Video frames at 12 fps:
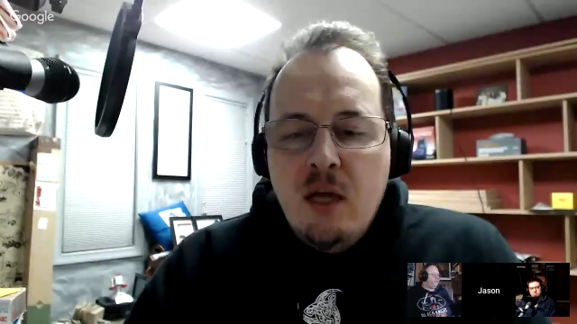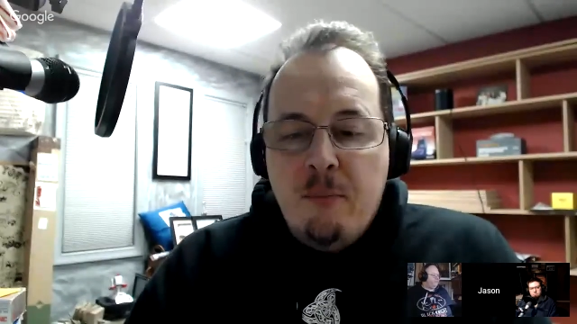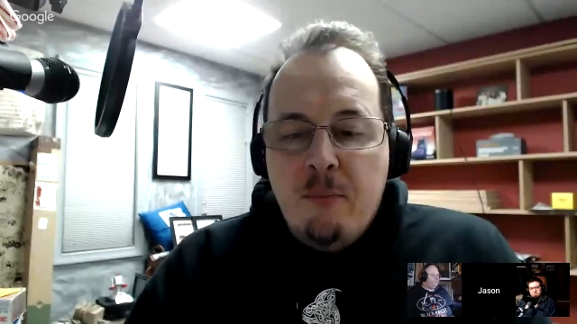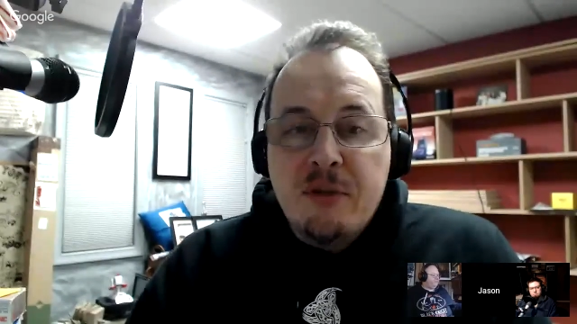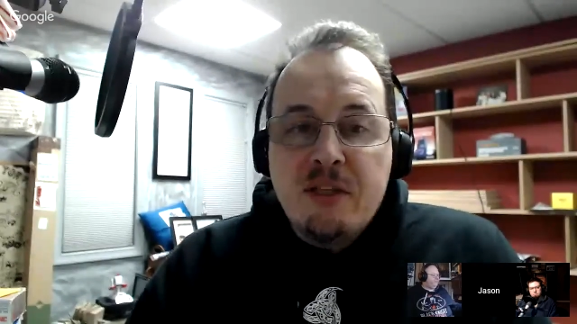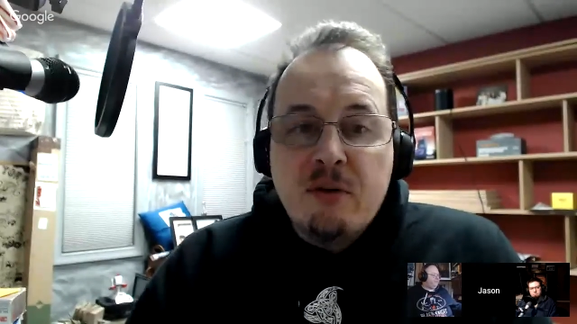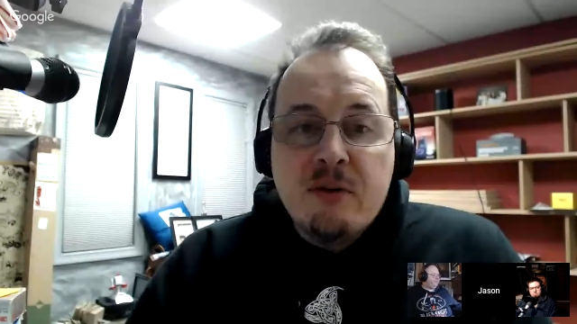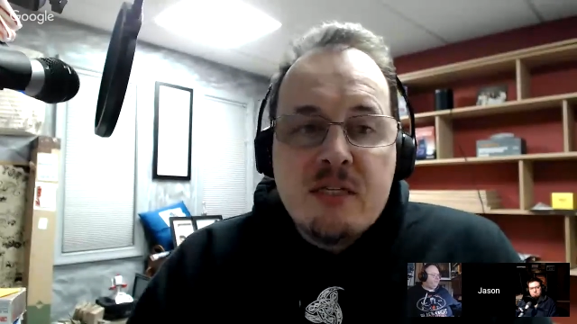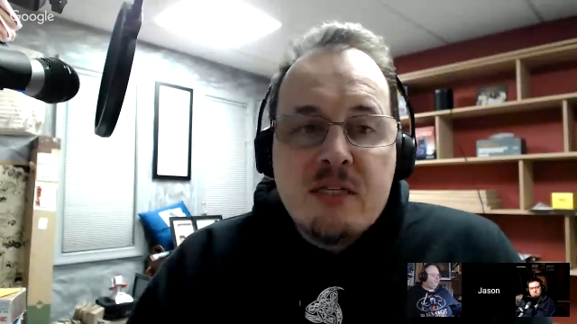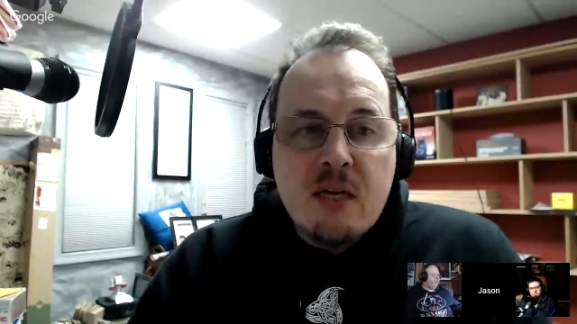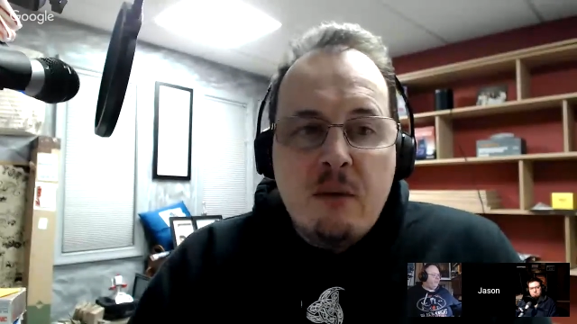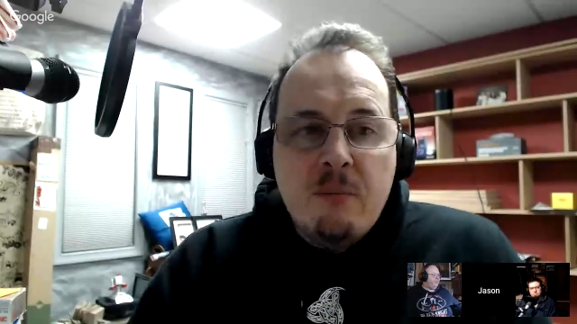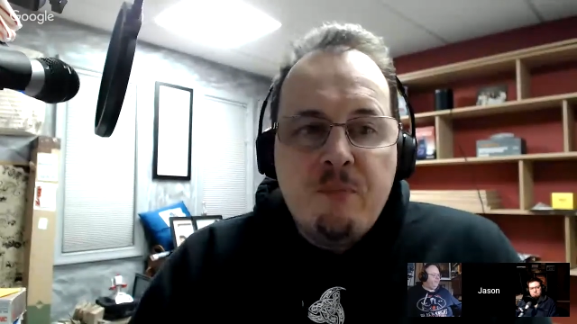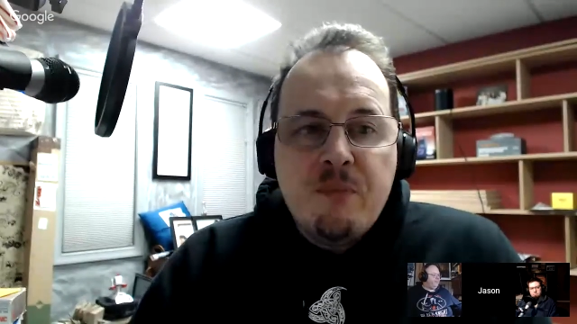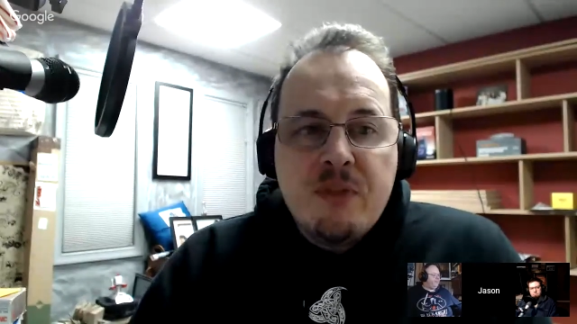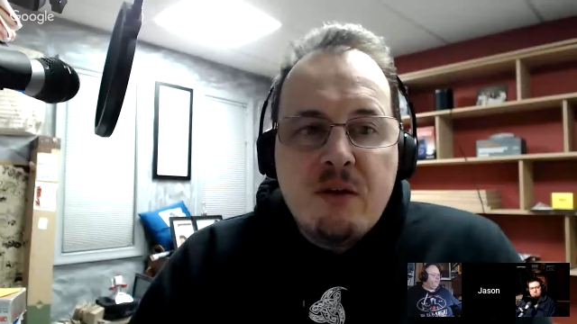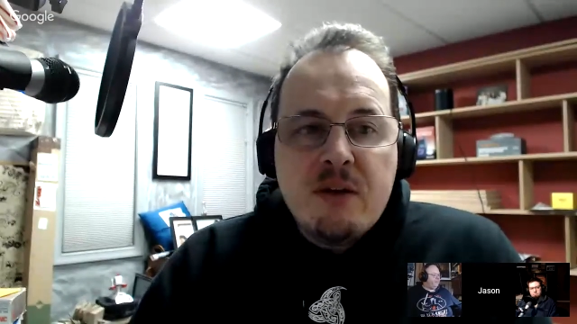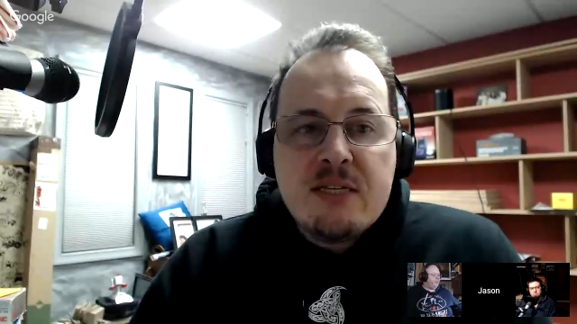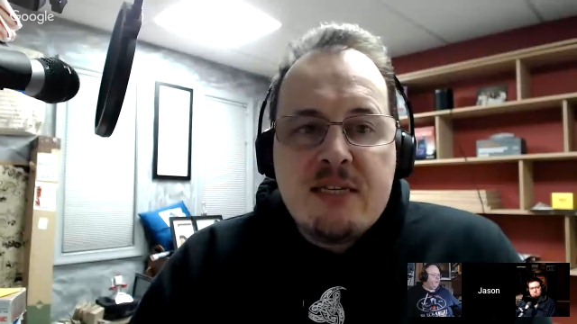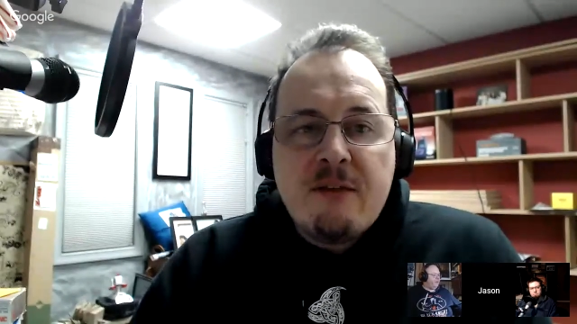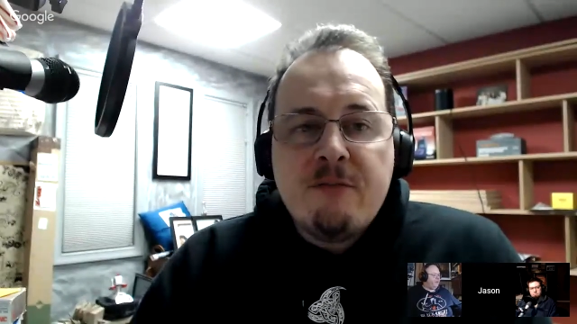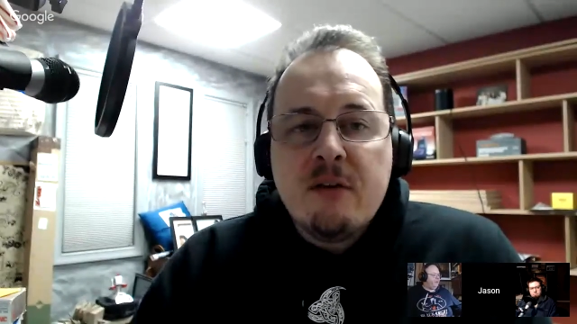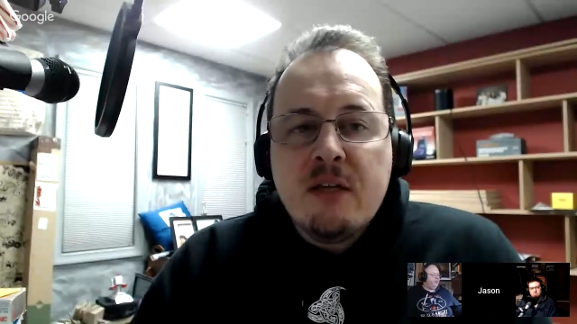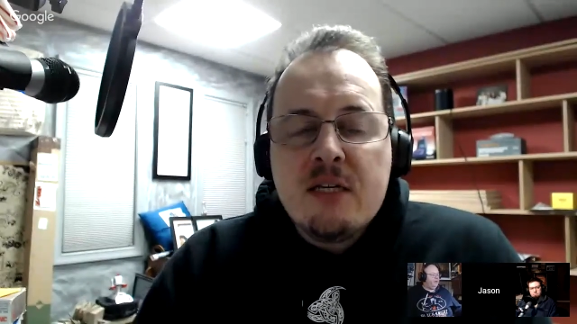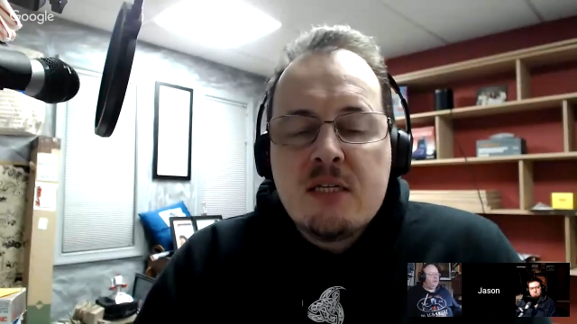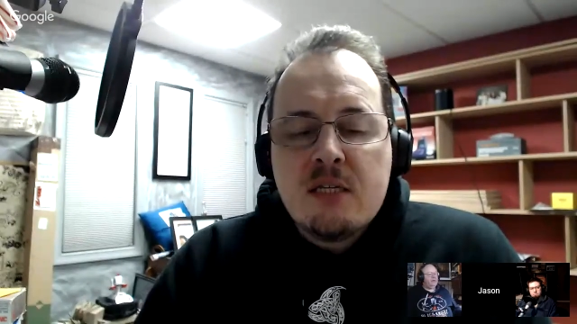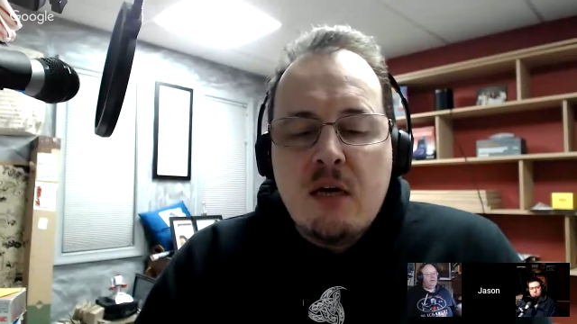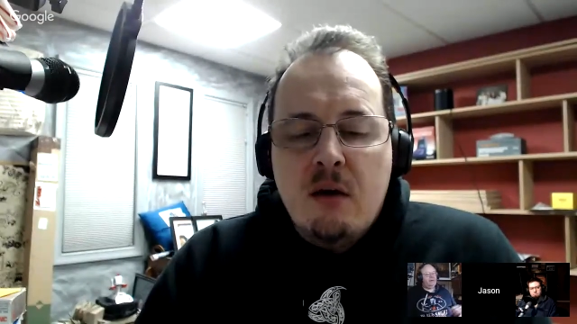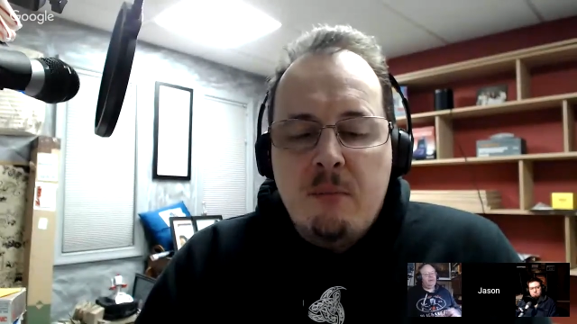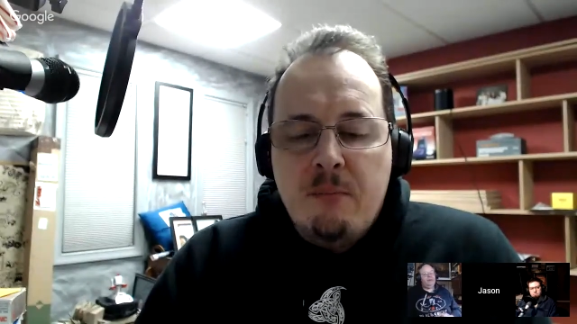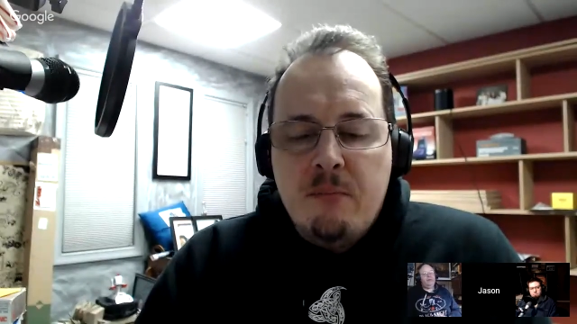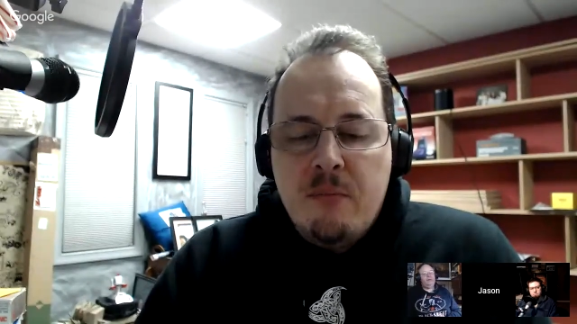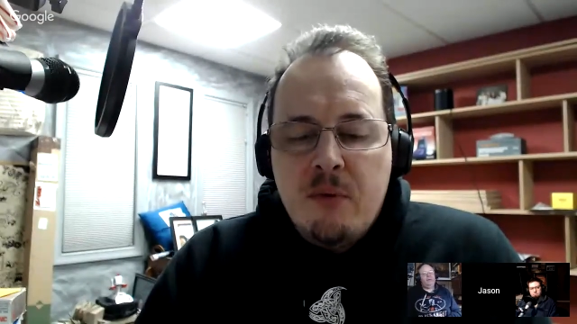But there is definitely some